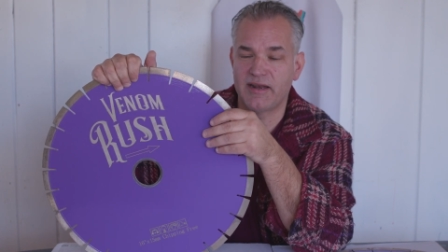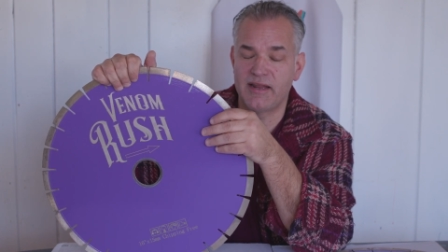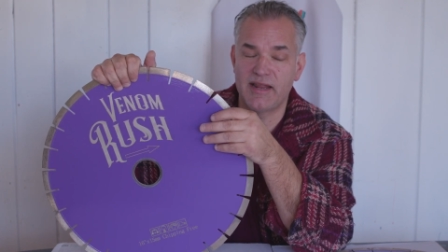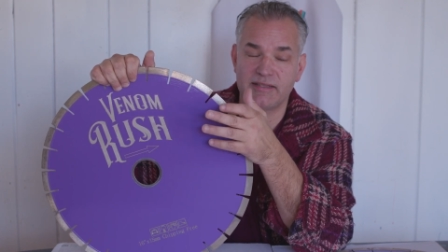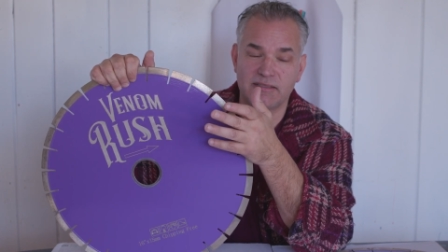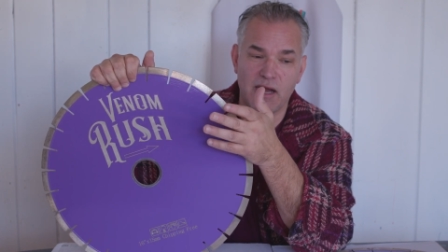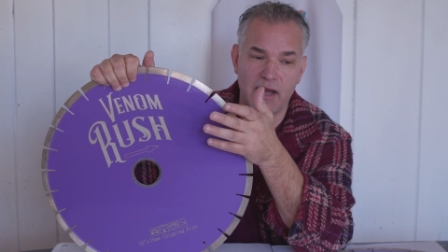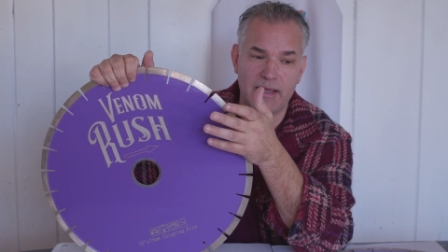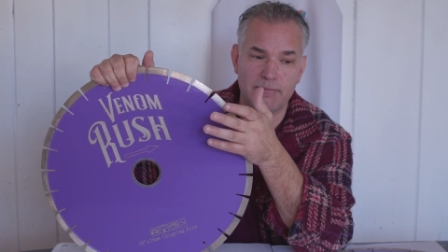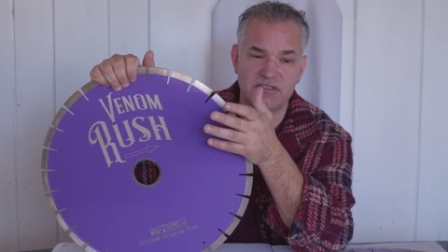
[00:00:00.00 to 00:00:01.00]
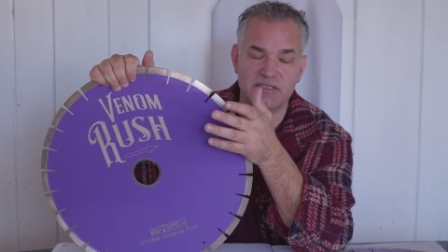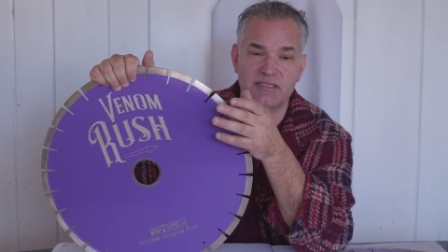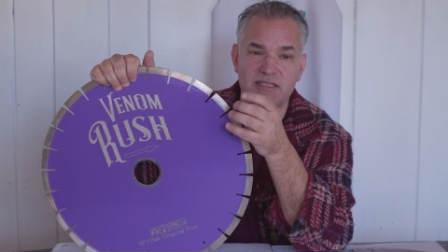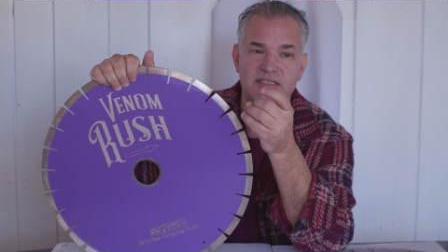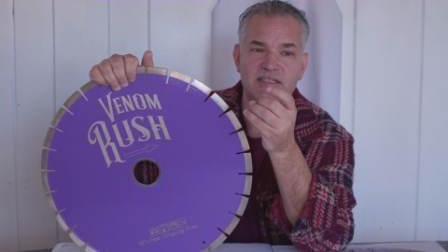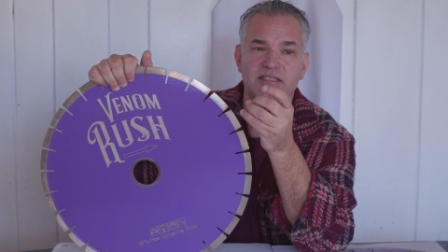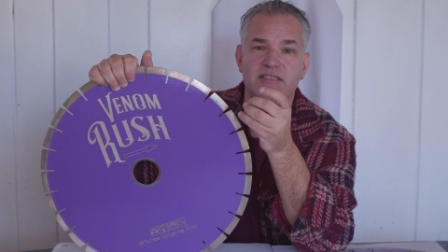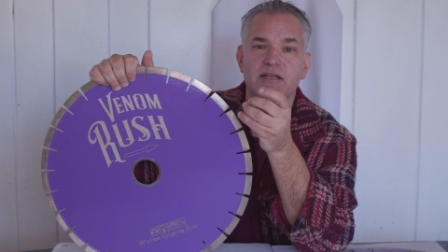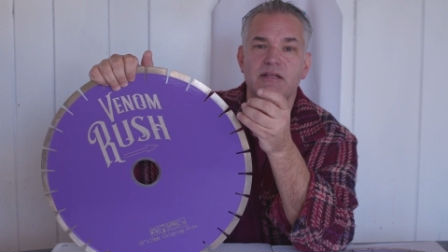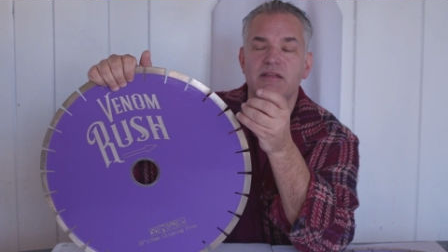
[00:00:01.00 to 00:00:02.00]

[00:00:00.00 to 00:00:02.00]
And at times, this is